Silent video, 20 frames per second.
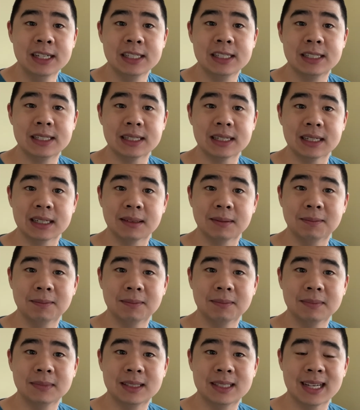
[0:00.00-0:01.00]
to
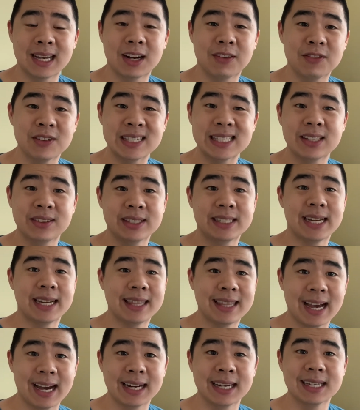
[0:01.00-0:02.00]
help facilitate
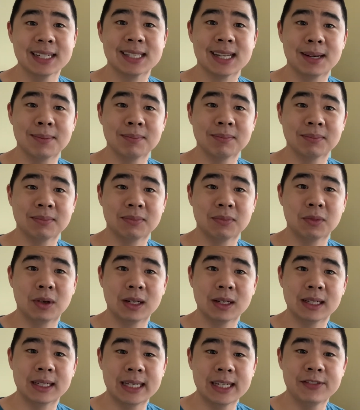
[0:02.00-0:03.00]
that, is I'm
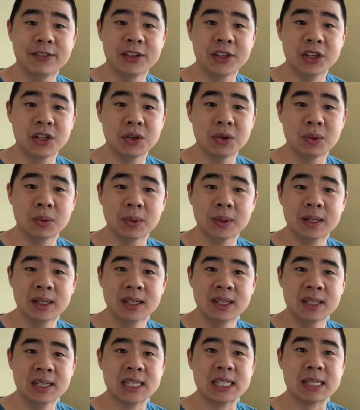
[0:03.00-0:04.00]
giving you
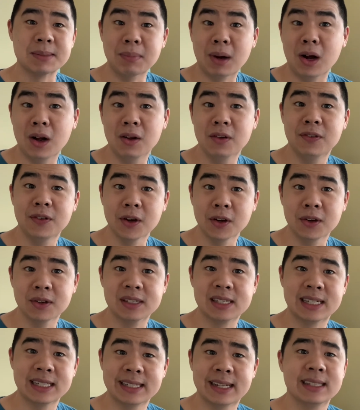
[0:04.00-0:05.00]
small, focused,
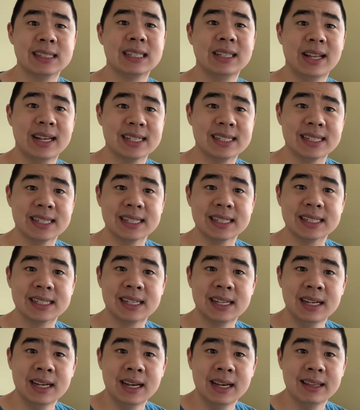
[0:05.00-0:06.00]
condensed lessons
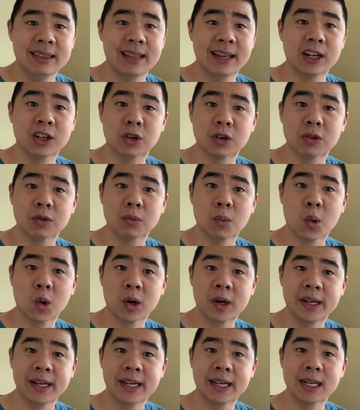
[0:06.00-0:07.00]
that are
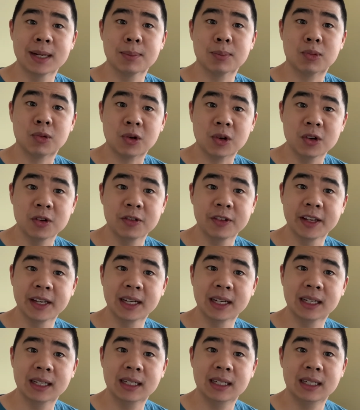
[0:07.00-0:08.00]
working and
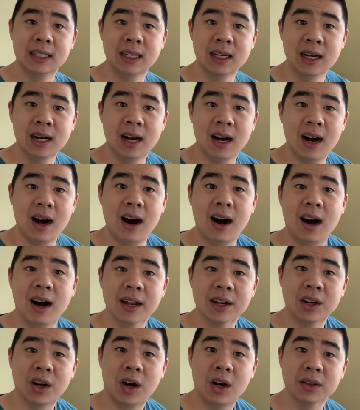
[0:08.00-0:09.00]
improving on
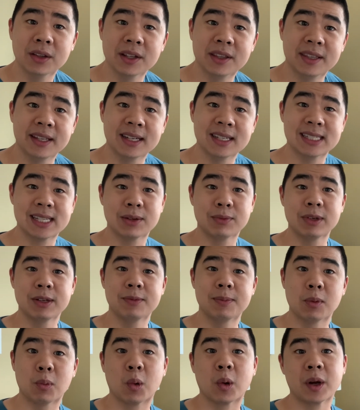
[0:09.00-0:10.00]
all the things that we've
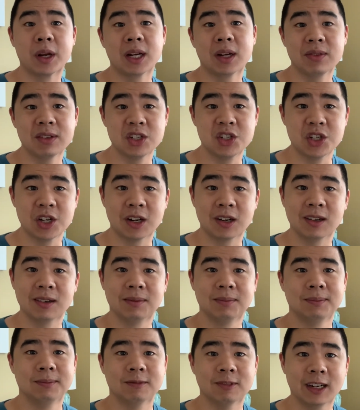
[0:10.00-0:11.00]
been working on this year,
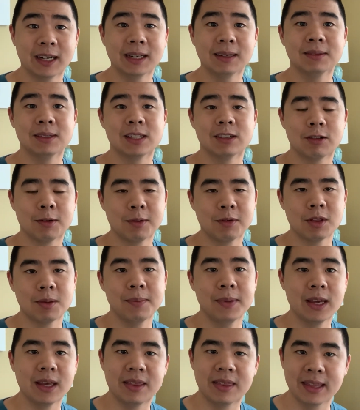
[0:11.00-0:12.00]
right? So remember, the
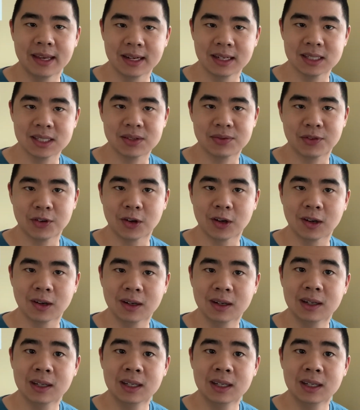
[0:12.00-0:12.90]
big things for